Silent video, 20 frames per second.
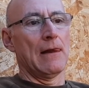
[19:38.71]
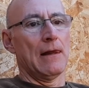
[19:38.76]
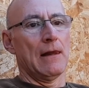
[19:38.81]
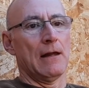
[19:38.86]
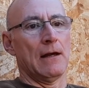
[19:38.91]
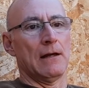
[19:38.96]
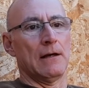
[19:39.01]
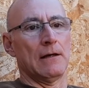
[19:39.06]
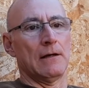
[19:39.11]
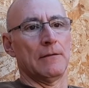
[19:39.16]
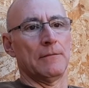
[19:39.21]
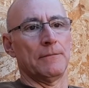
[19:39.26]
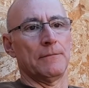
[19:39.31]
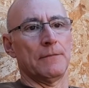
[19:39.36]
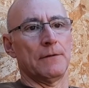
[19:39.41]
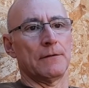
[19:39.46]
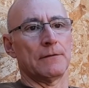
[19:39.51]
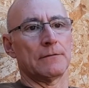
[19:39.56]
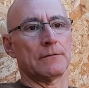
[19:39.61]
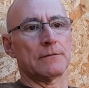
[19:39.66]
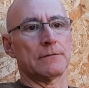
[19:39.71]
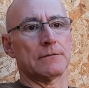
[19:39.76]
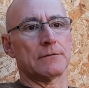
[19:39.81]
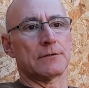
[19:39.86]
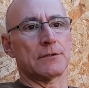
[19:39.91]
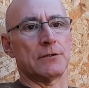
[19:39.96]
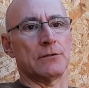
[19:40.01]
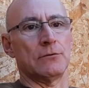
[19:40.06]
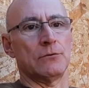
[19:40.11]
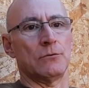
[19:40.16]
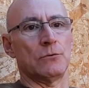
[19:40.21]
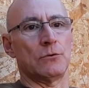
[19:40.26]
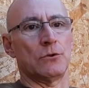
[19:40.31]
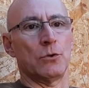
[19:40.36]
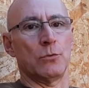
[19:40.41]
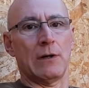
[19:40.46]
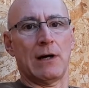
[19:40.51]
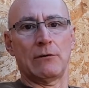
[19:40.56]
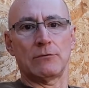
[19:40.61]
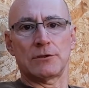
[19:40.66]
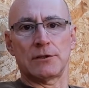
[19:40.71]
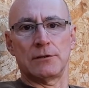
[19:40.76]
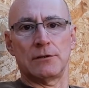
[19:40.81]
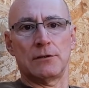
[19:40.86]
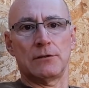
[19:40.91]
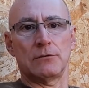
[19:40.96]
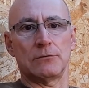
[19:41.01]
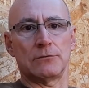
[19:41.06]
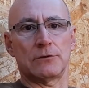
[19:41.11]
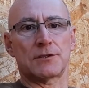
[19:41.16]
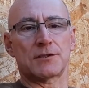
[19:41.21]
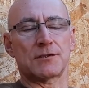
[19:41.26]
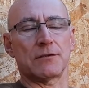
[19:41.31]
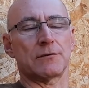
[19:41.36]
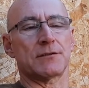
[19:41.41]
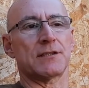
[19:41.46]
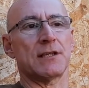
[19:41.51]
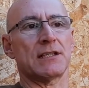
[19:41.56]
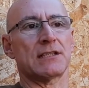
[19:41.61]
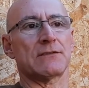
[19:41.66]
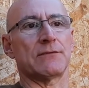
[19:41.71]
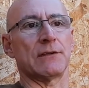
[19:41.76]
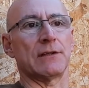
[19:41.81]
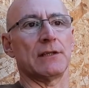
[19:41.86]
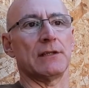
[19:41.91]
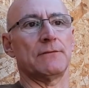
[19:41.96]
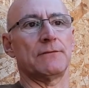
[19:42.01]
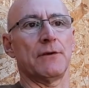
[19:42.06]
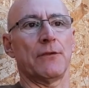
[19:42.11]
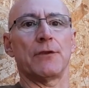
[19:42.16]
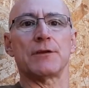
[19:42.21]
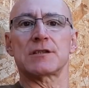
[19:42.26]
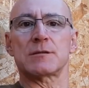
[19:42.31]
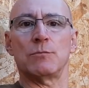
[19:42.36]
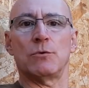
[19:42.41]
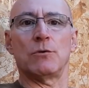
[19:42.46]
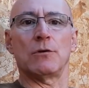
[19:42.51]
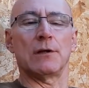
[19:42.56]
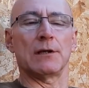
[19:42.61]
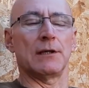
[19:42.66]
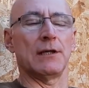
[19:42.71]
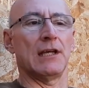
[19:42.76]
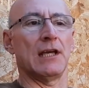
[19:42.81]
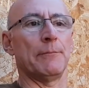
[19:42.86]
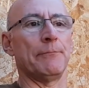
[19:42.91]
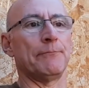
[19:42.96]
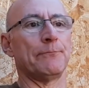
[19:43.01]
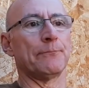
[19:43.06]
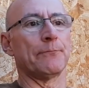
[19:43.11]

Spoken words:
to go out and hunt successfully for the smaller game